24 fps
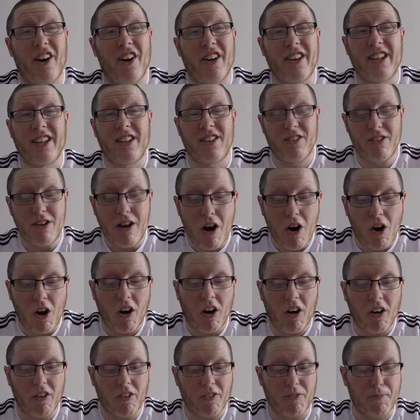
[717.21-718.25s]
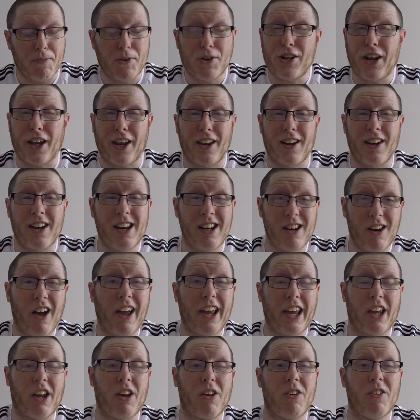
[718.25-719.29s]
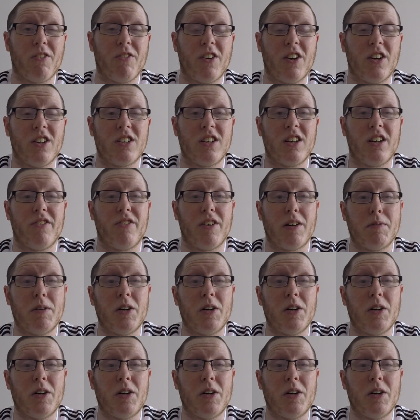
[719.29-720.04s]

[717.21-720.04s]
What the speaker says: I did not particularly like Universal, if I'm